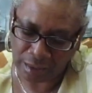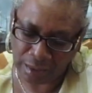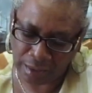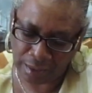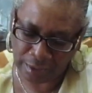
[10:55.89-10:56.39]

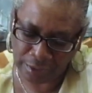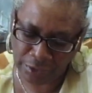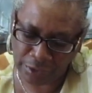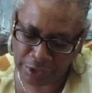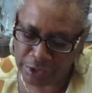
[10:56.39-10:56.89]
And
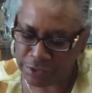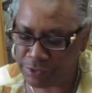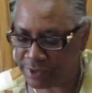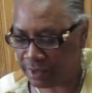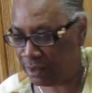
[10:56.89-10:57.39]
you can
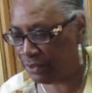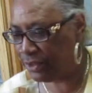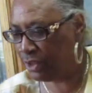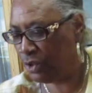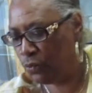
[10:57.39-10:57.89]
use
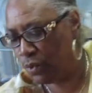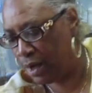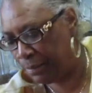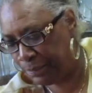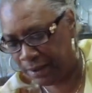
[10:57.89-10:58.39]
anything you
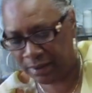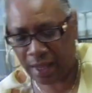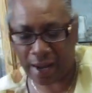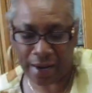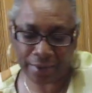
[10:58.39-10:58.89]
want, but
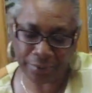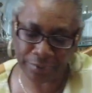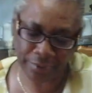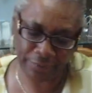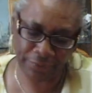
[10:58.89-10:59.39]
I
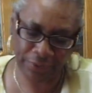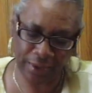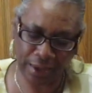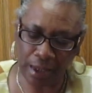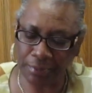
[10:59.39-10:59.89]

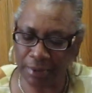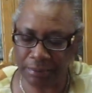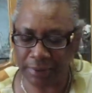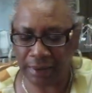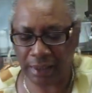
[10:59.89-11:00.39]
think I'm going
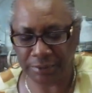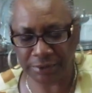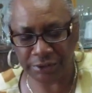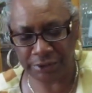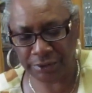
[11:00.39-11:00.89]
to be able
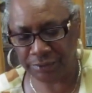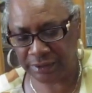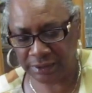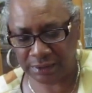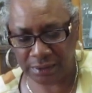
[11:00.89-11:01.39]
to
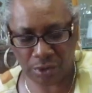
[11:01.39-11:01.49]
use this